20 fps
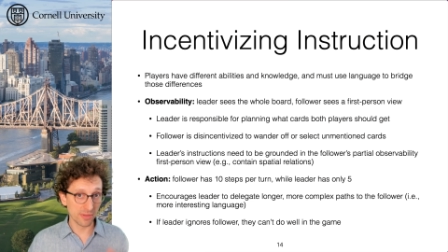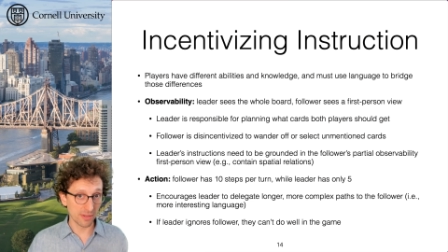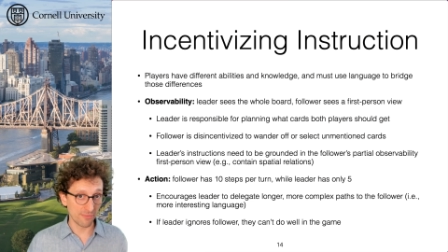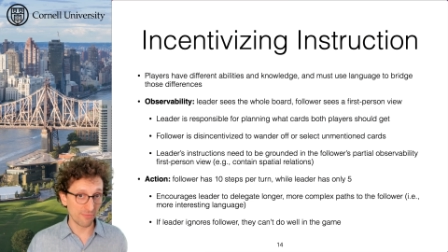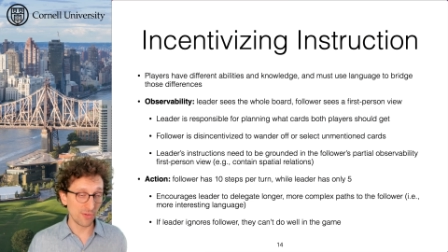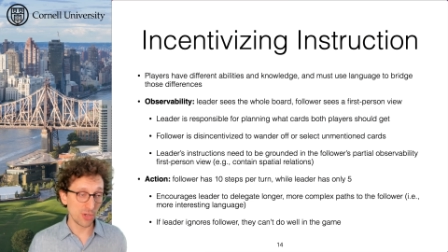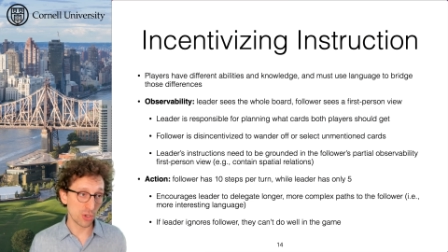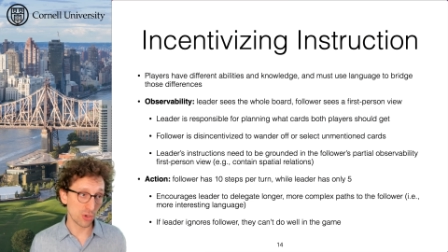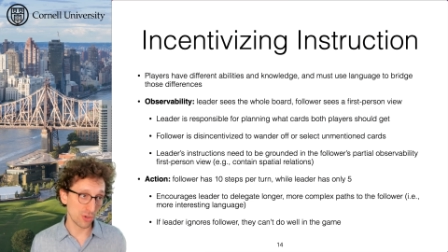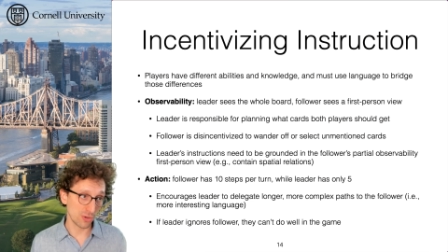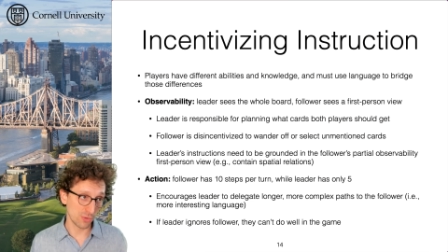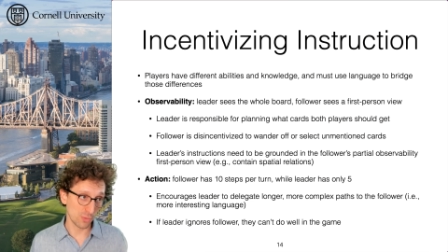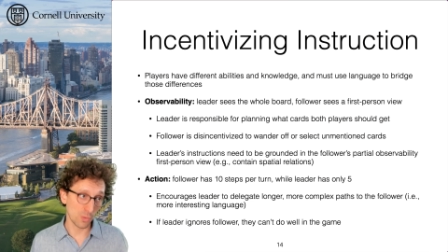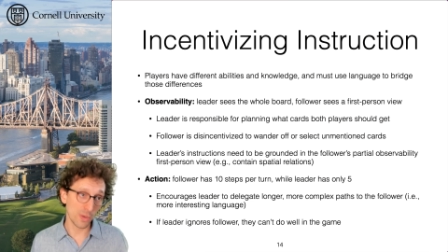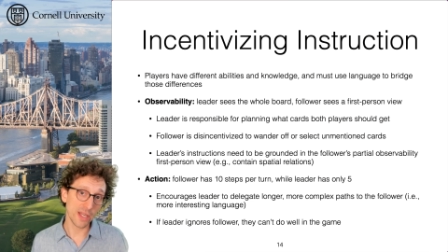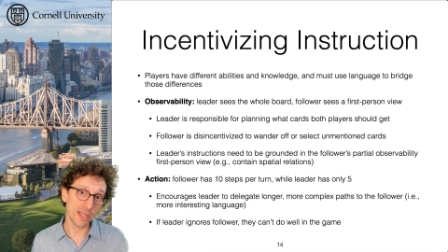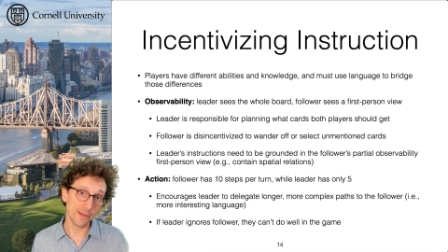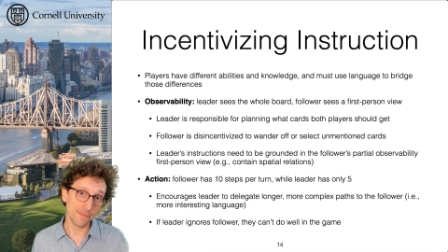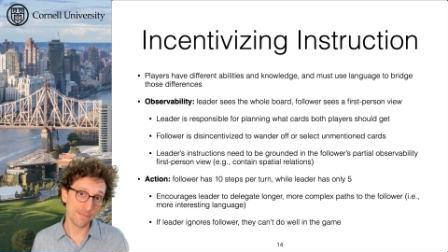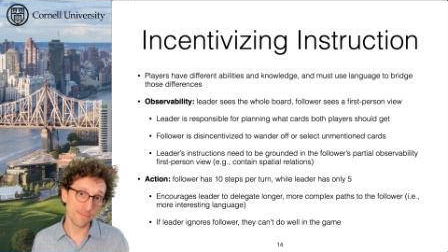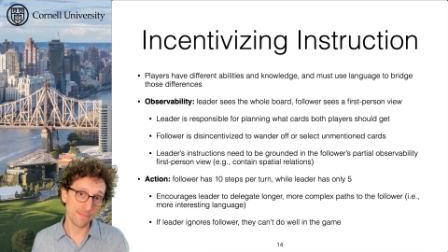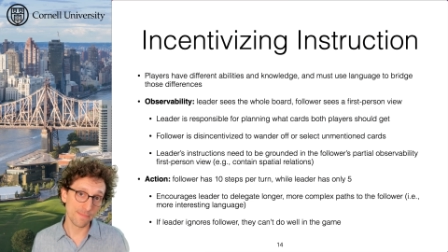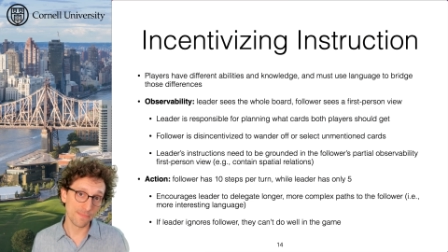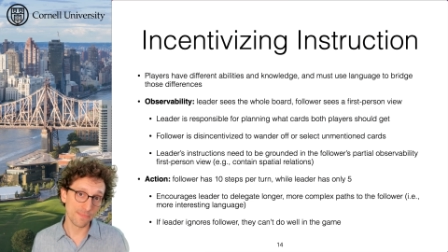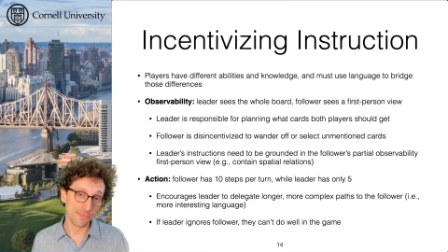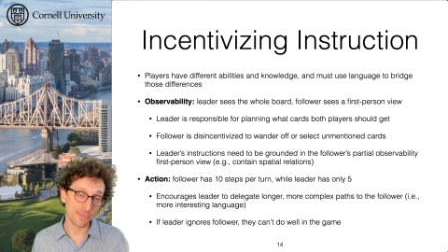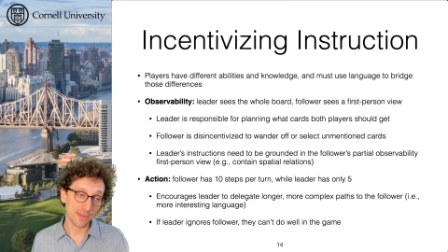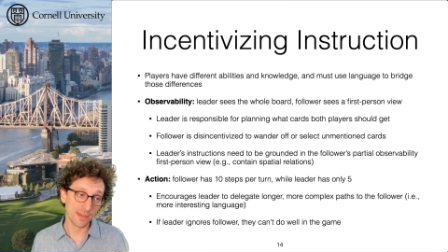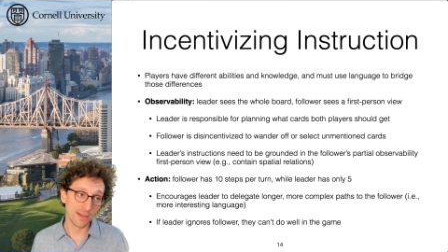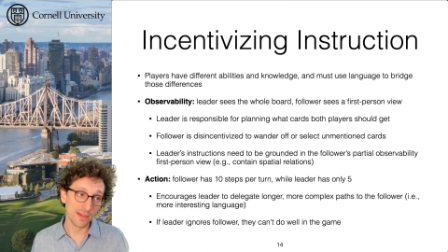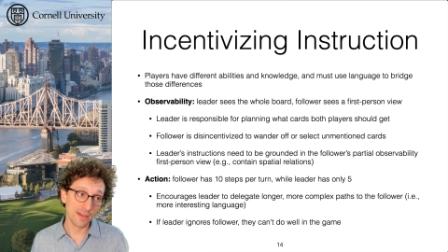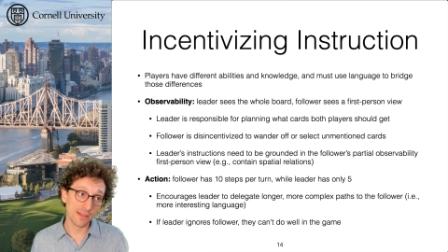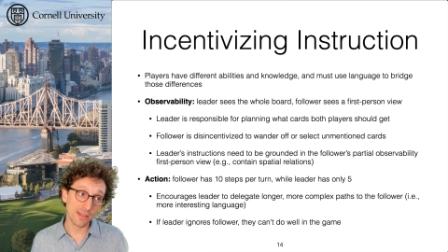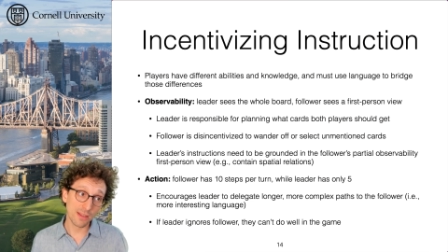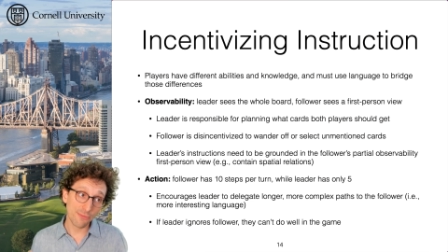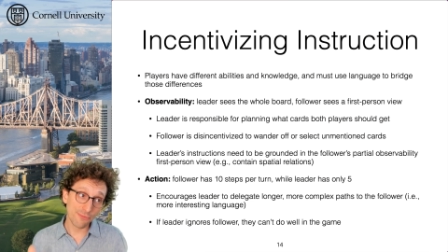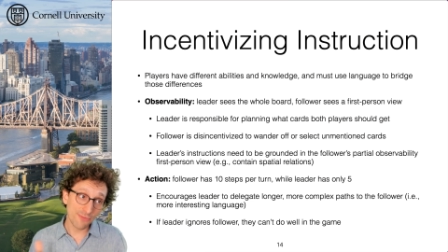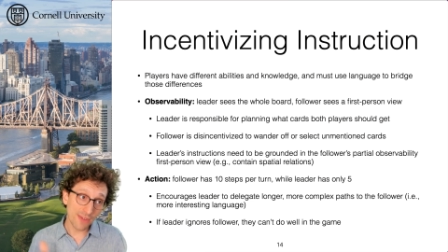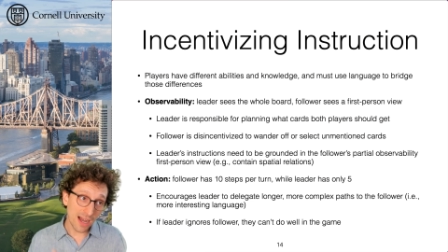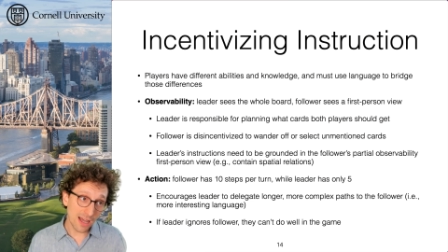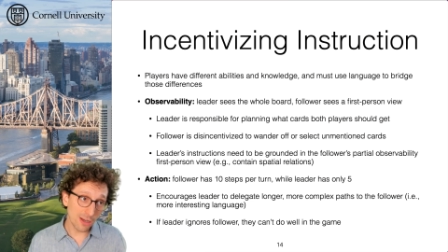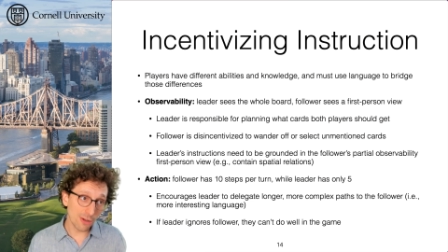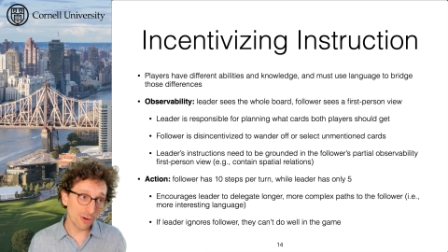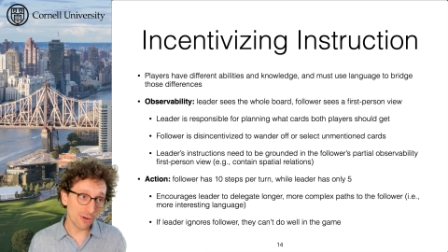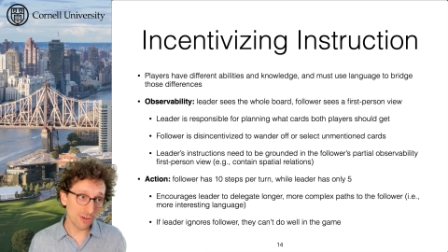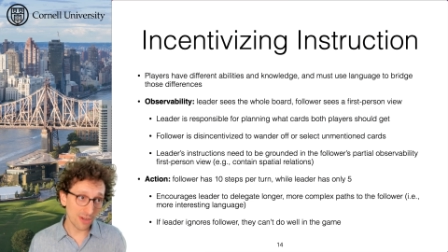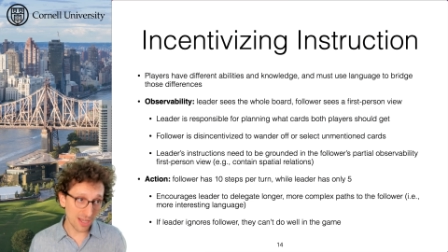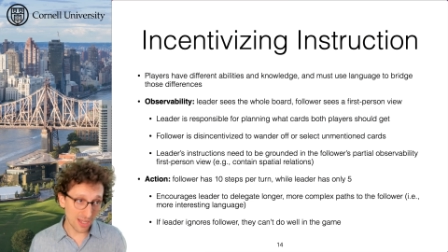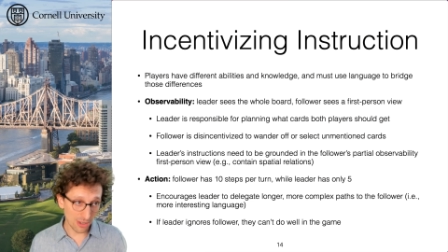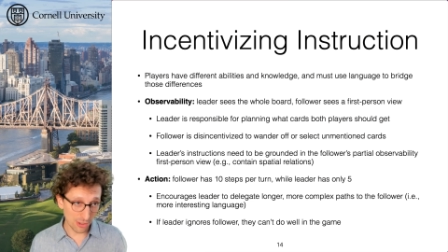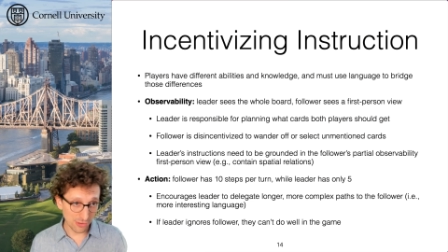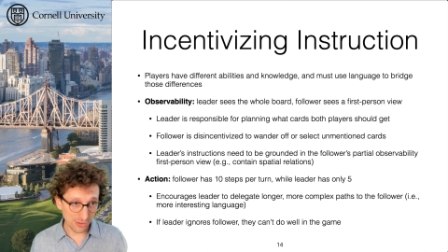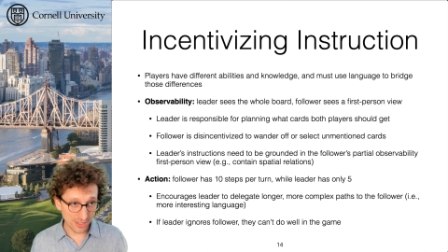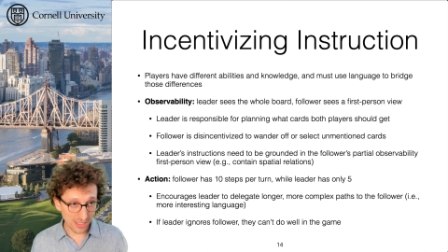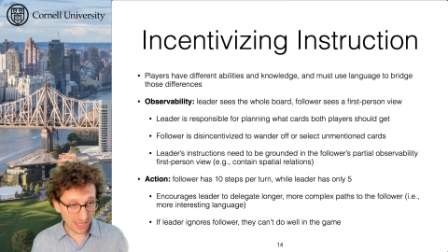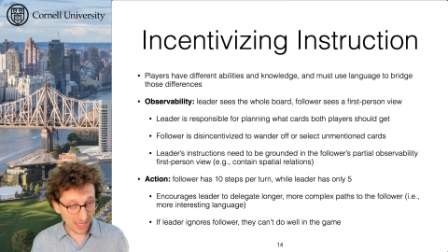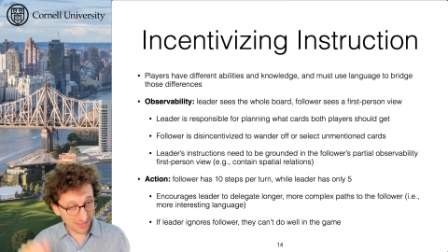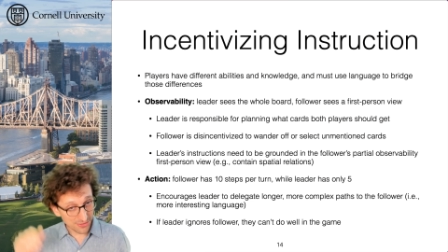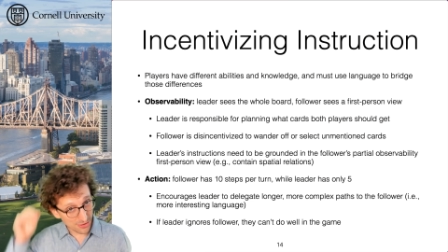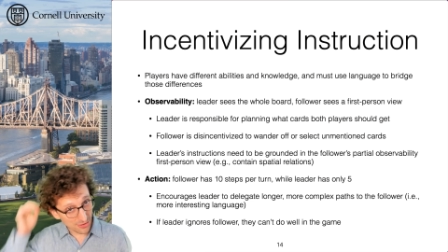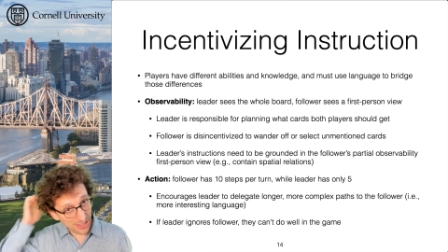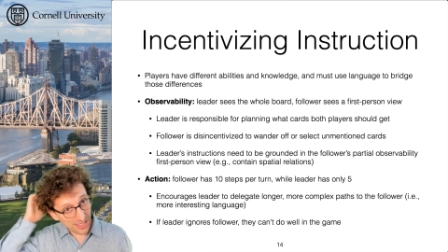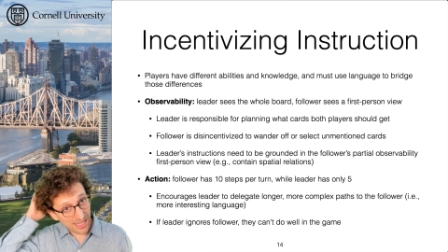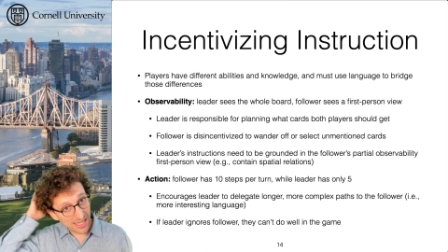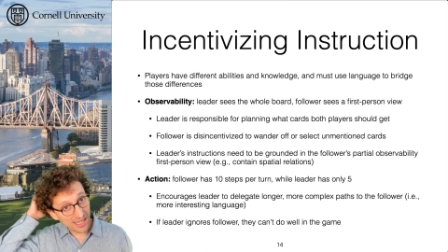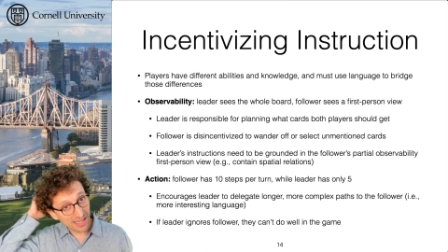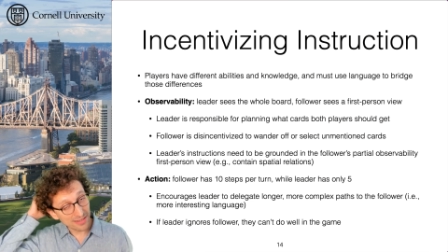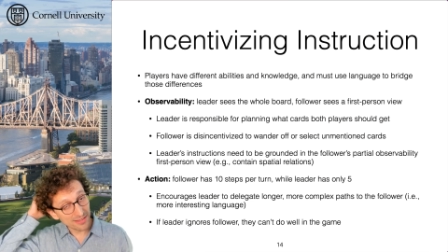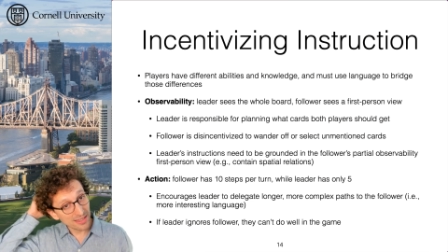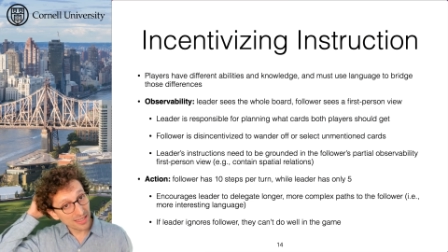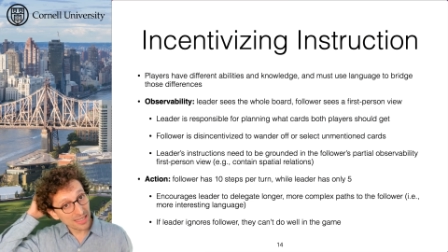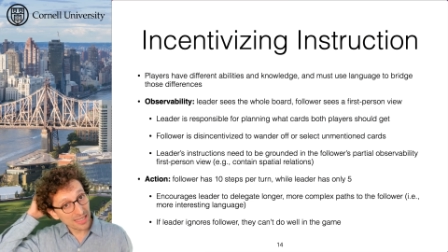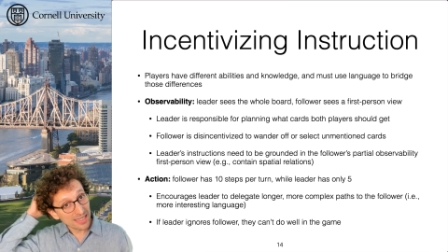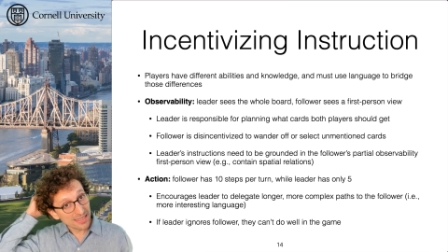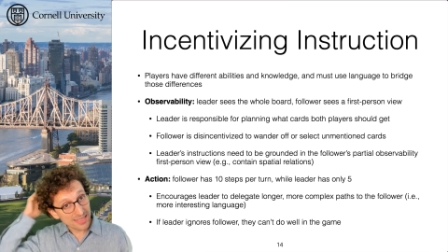efficient way. The follower, on the other hand,